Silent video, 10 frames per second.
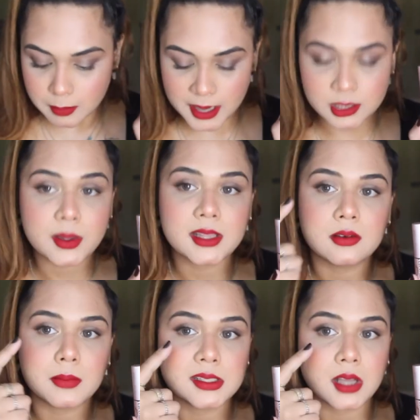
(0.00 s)
By the way,
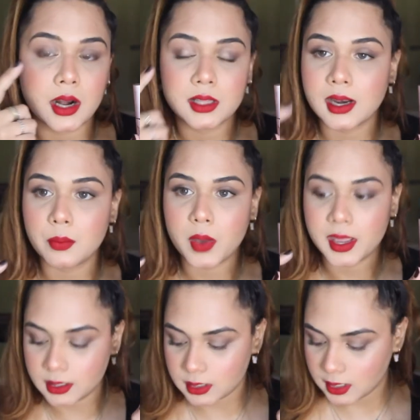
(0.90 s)
the mascara that I'm
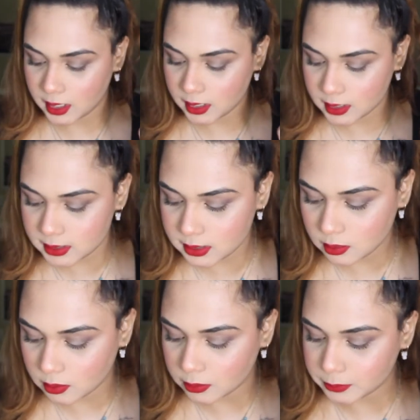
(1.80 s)
wearing today is
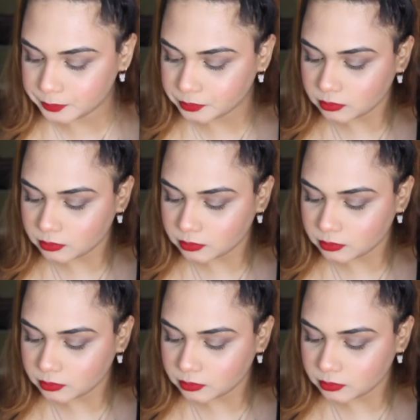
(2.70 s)
the